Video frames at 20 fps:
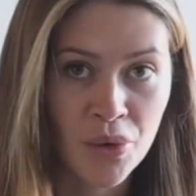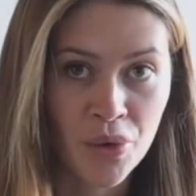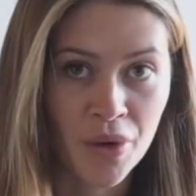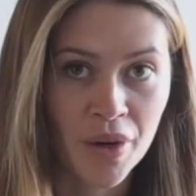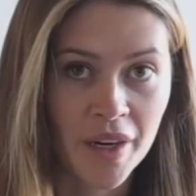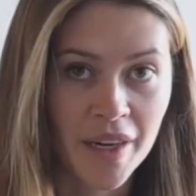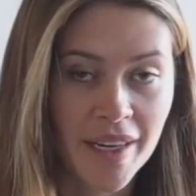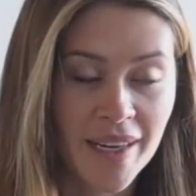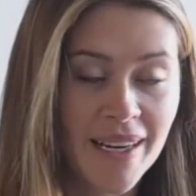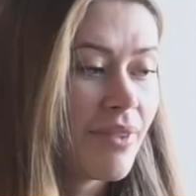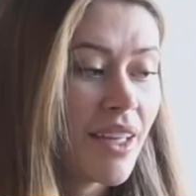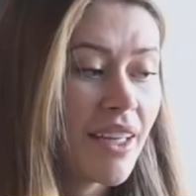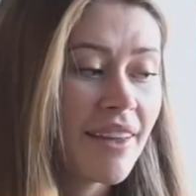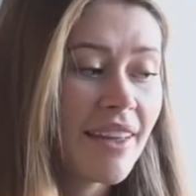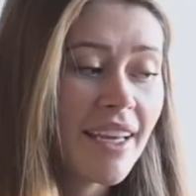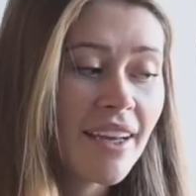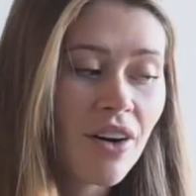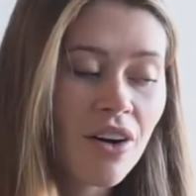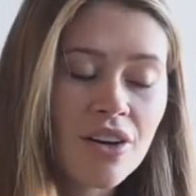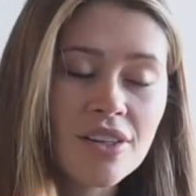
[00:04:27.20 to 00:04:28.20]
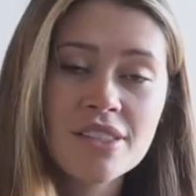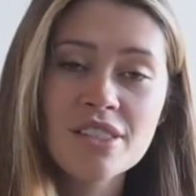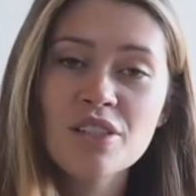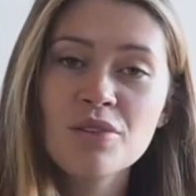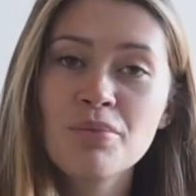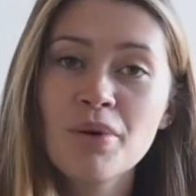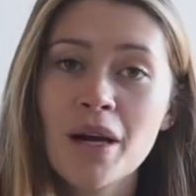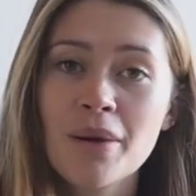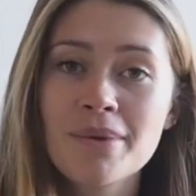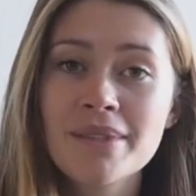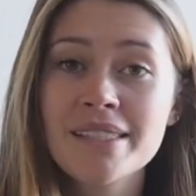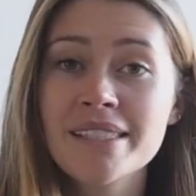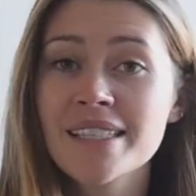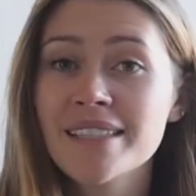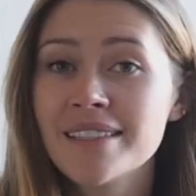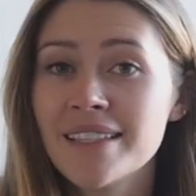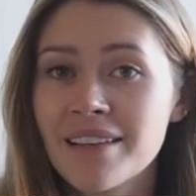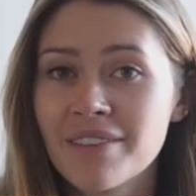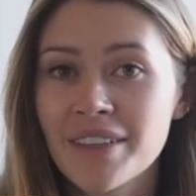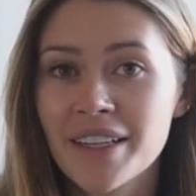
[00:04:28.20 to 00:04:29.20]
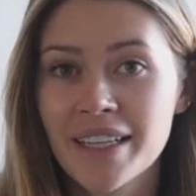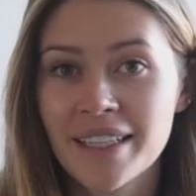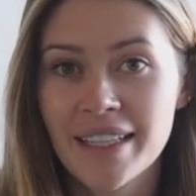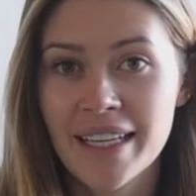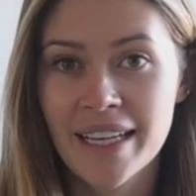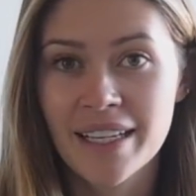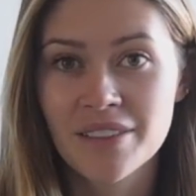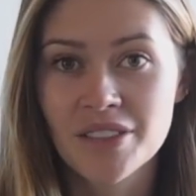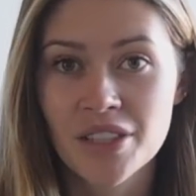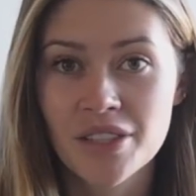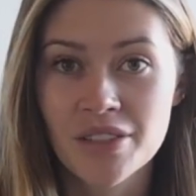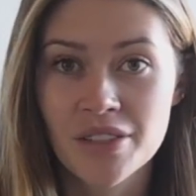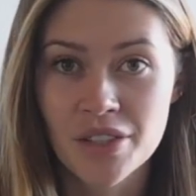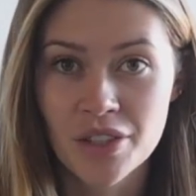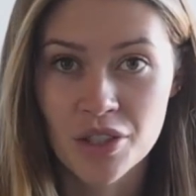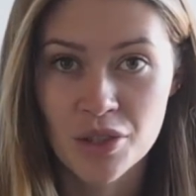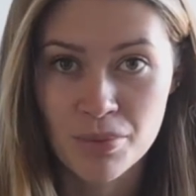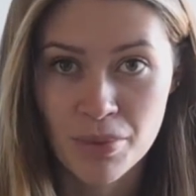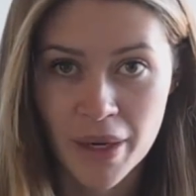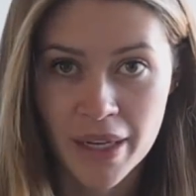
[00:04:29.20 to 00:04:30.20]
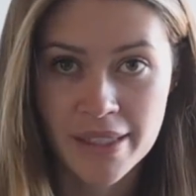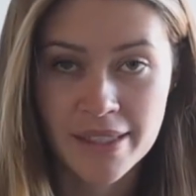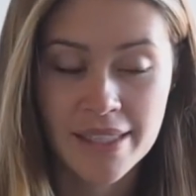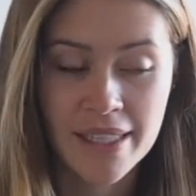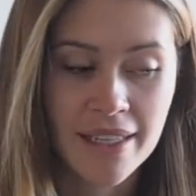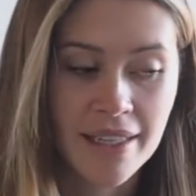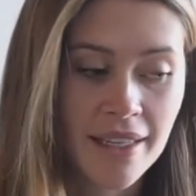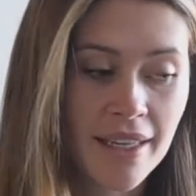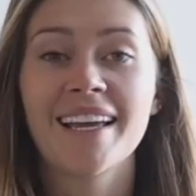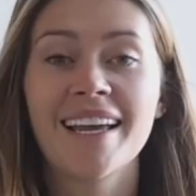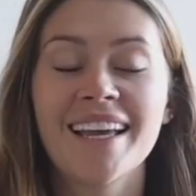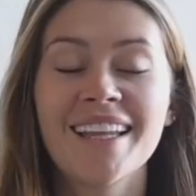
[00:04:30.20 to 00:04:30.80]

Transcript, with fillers: order. They also promise to never engage in surge pricing.